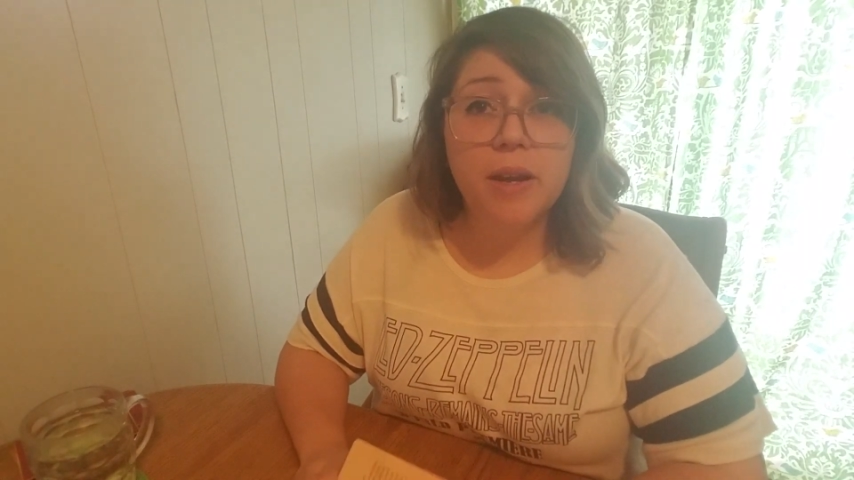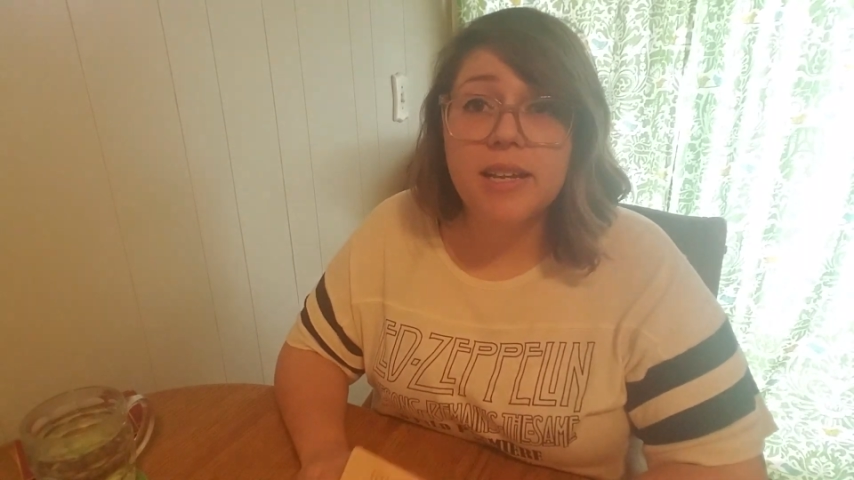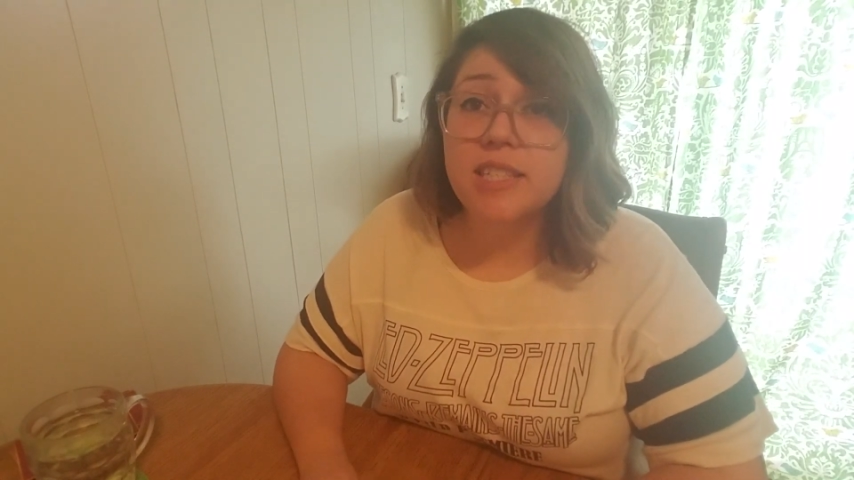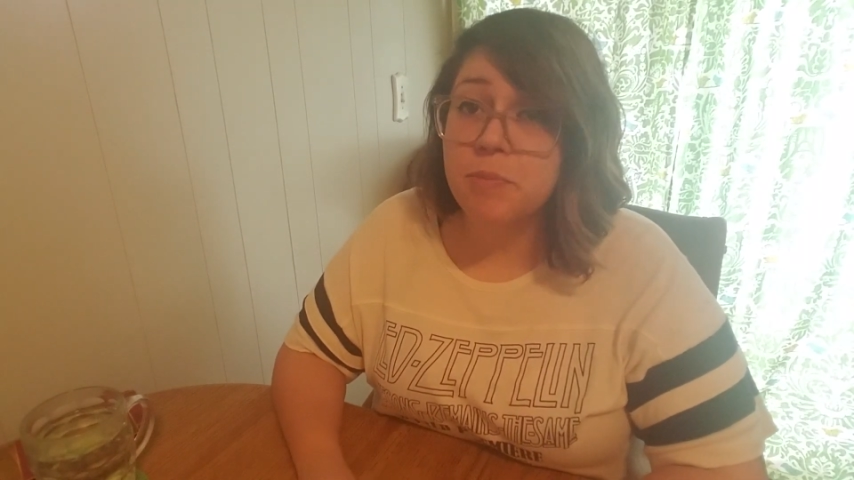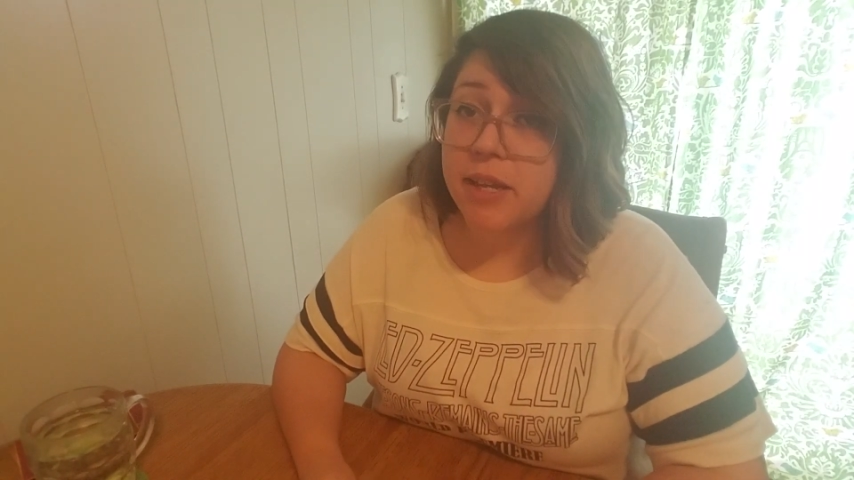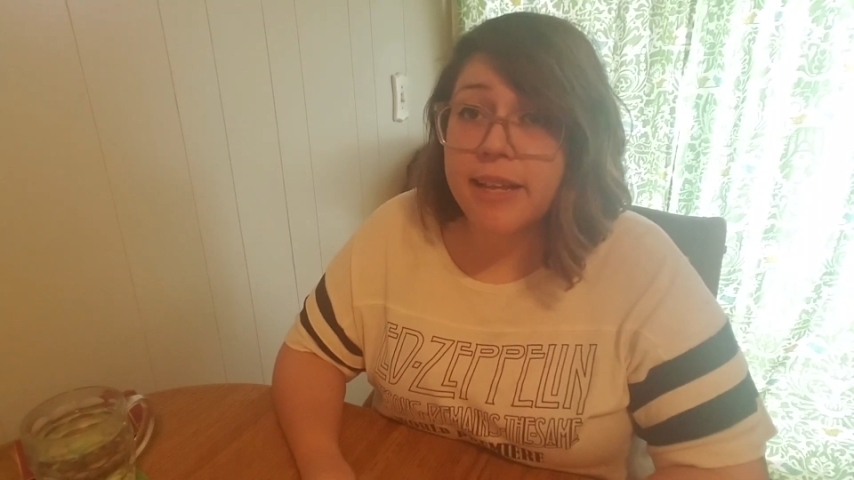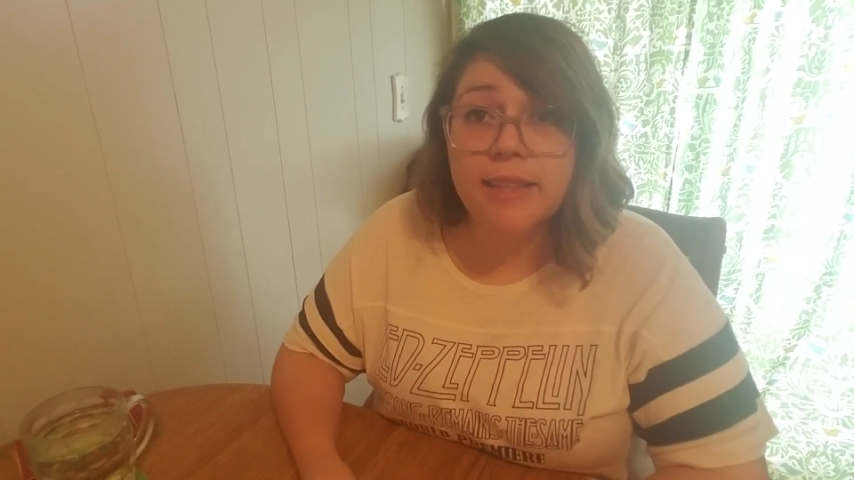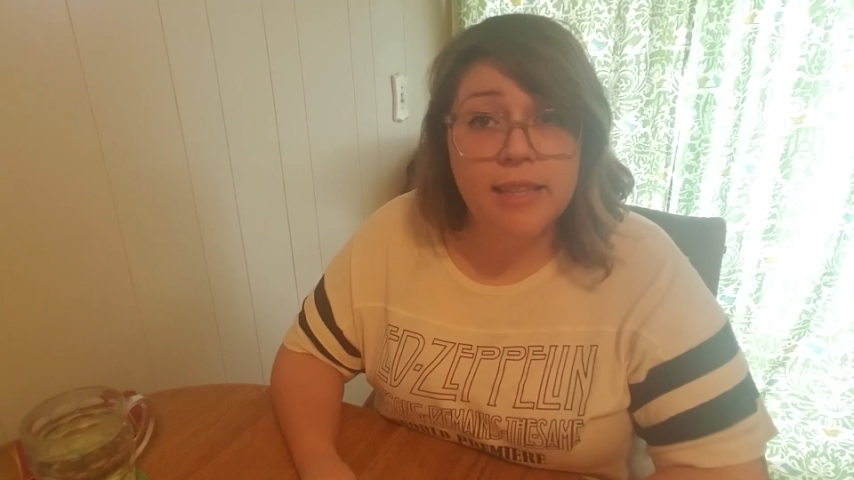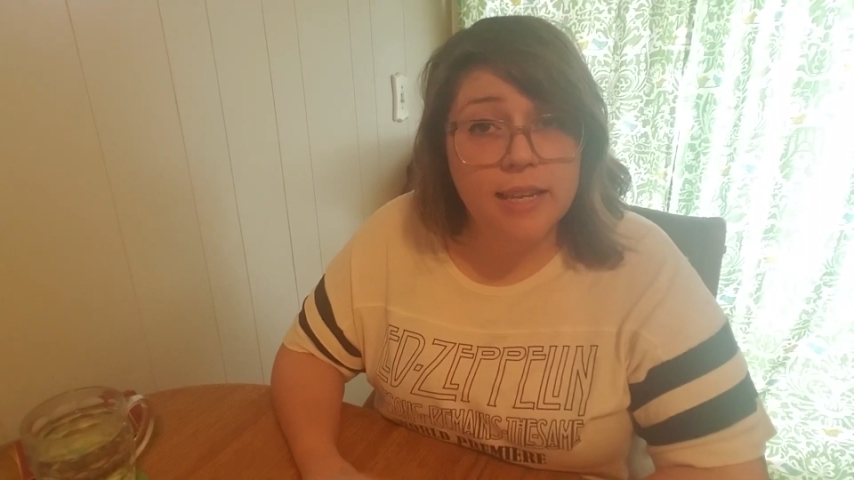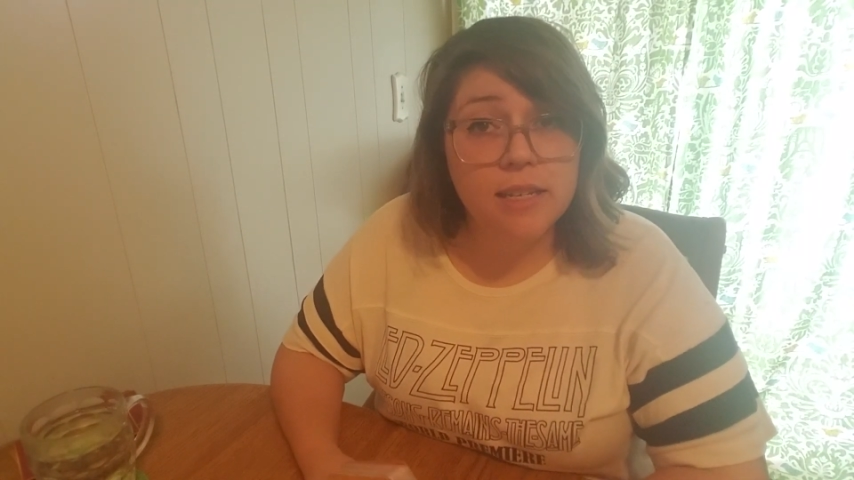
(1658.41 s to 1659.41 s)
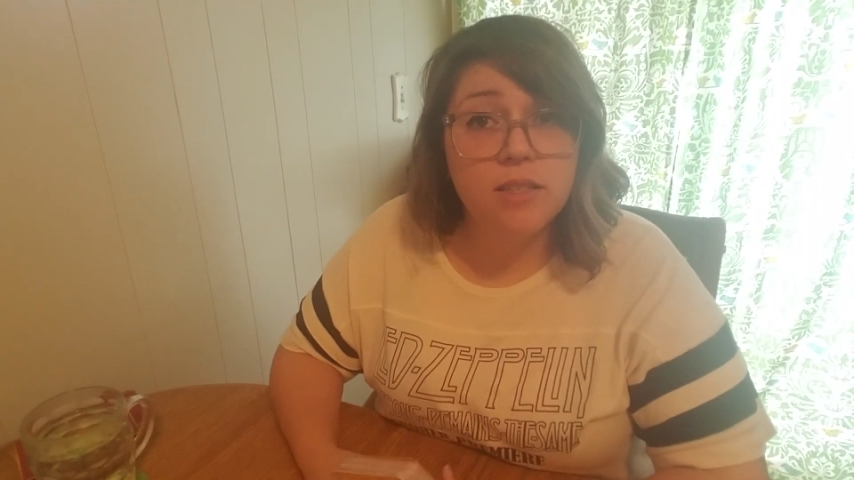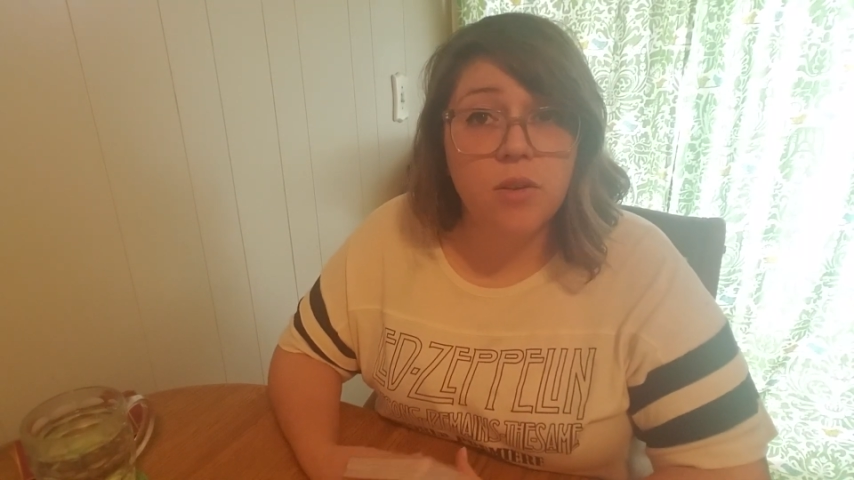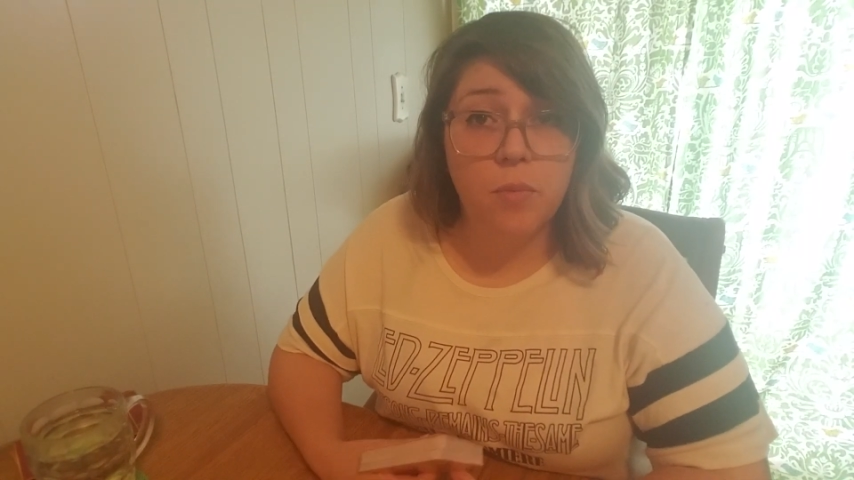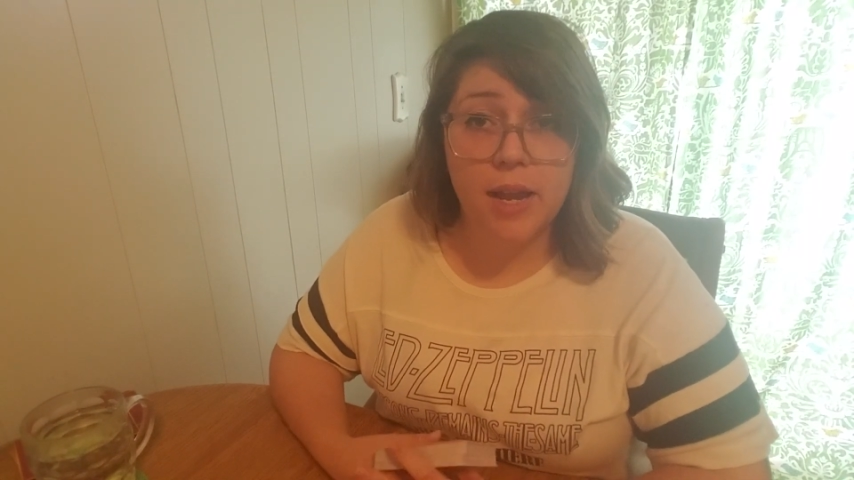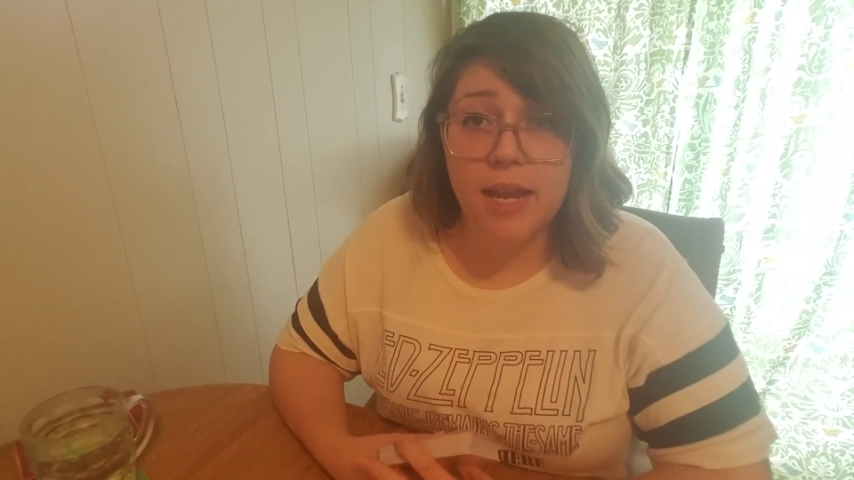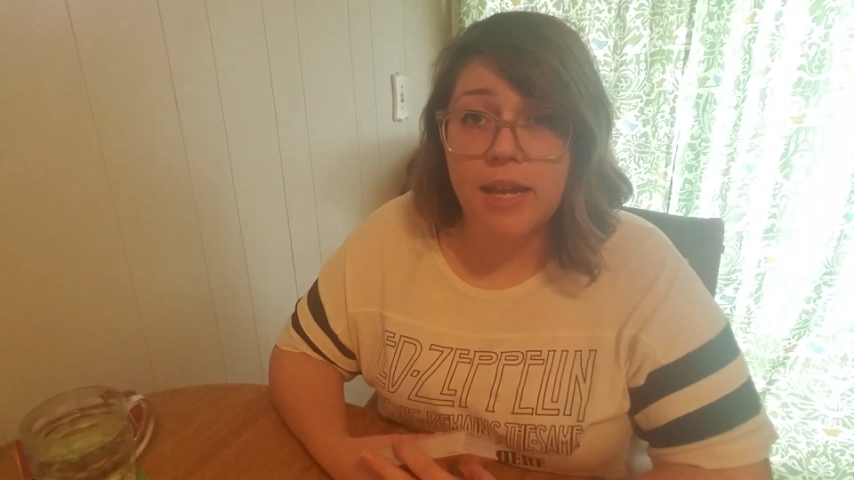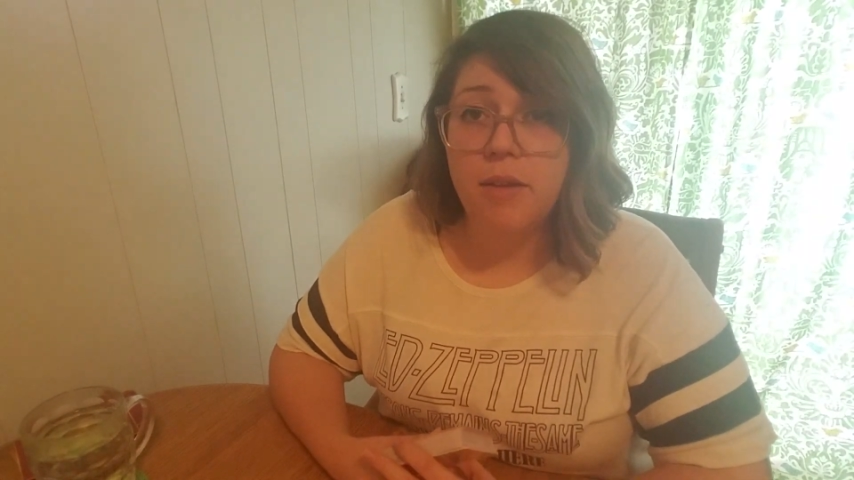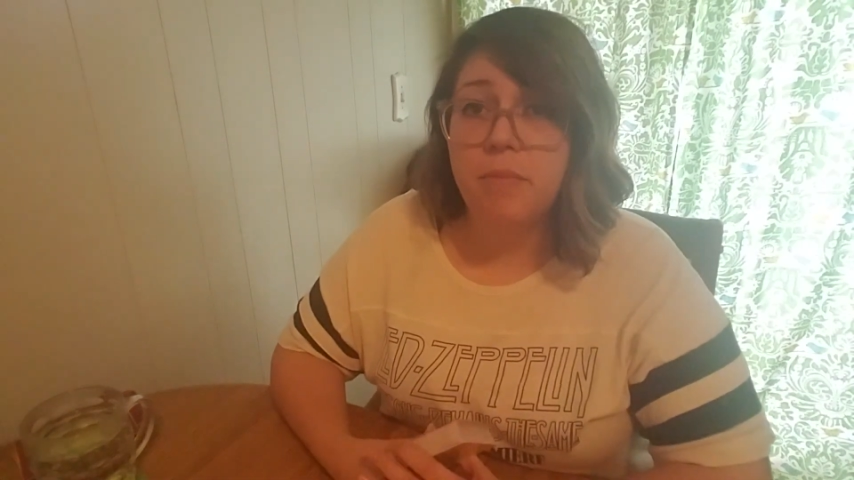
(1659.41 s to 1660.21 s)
explain things away